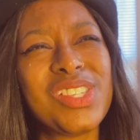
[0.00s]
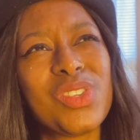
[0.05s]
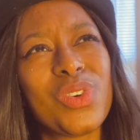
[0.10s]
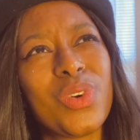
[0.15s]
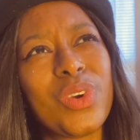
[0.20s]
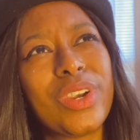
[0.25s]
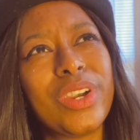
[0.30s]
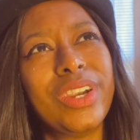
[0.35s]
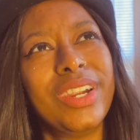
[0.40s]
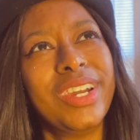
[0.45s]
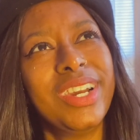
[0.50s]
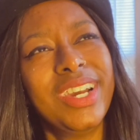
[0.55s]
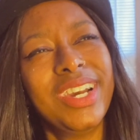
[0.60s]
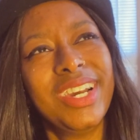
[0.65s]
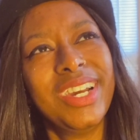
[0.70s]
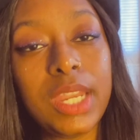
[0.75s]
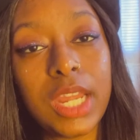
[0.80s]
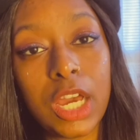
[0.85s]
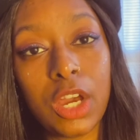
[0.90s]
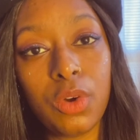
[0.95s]
Or
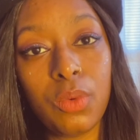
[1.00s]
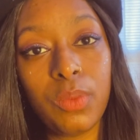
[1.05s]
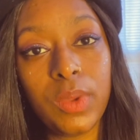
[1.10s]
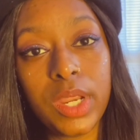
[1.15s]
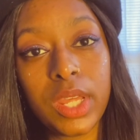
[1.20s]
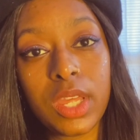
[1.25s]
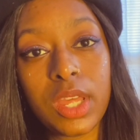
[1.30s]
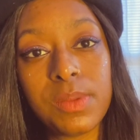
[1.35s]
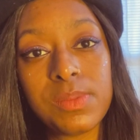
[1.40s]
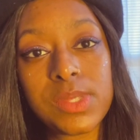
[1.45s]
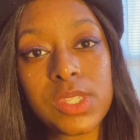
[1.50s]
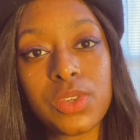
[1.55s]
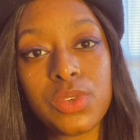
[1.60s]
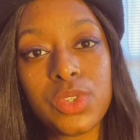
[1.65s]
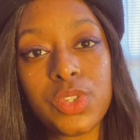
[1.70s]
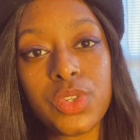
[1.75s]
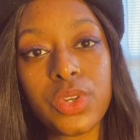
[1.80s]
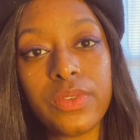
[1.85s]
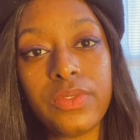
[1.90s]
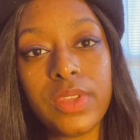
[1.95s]
now when it comes to a
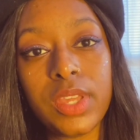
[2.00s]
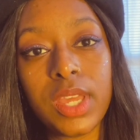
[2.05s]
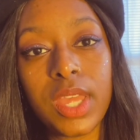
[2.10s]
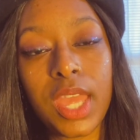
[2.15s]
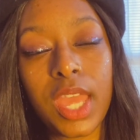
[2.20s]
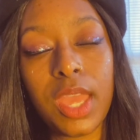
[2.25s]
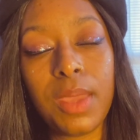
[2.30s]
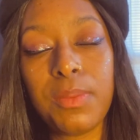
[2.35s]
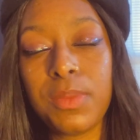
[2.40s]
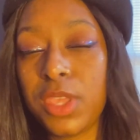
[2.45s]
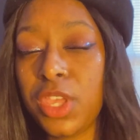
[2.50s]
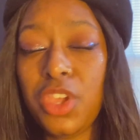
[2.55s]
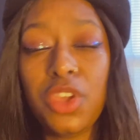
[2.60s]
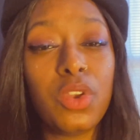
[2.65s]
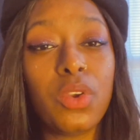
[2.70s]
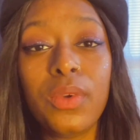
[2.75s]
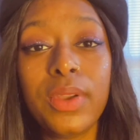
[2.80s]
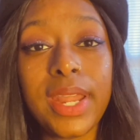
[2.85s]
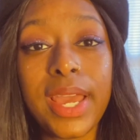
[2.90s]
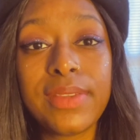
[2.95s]
trivia game, you
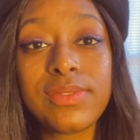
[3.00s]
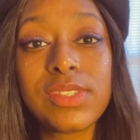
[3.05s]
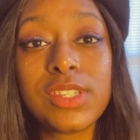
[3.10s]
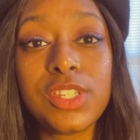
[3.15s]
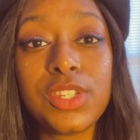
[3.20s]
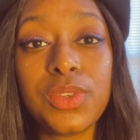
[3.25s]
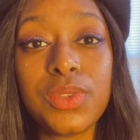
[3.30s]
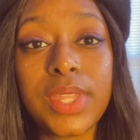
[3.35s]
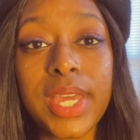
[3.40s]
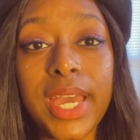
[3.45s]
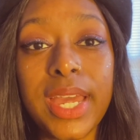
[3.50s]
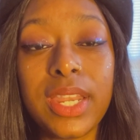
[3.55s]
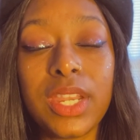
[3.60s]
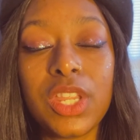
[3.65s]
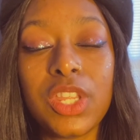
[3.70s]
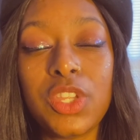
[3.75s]
don't have to do that.